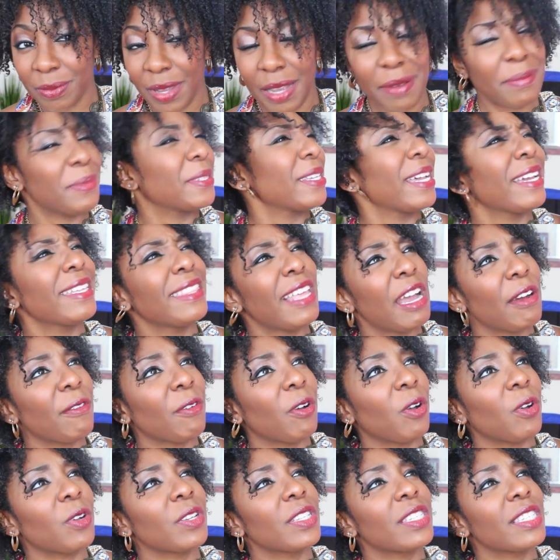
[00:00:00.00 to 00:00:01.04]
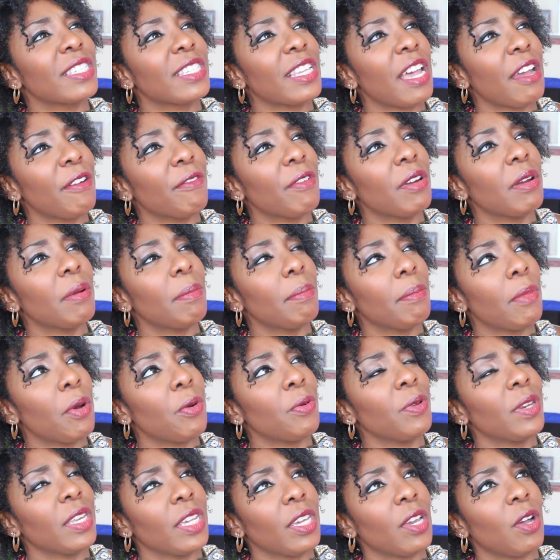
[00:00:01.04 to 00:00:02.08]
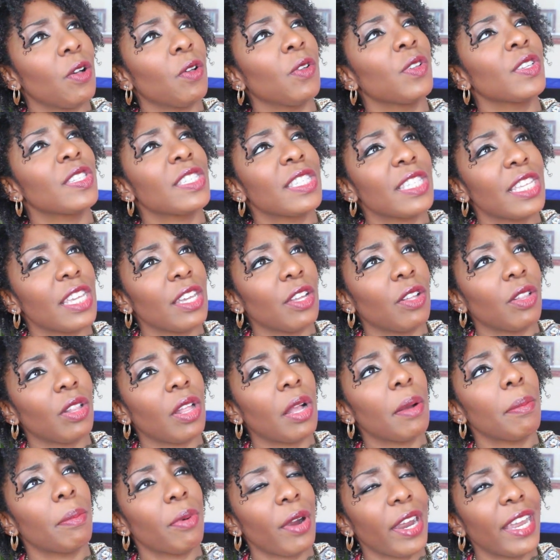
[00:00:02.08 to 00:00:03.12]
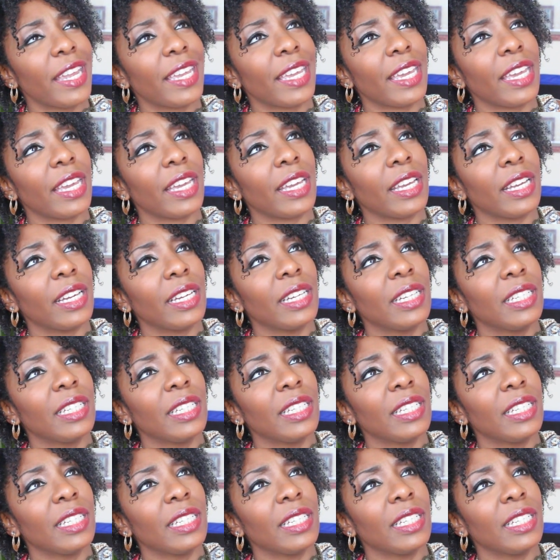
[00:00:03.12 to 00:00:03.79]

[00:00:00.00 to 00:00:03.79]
I'm saying that wrong. Ceremonial seal breaking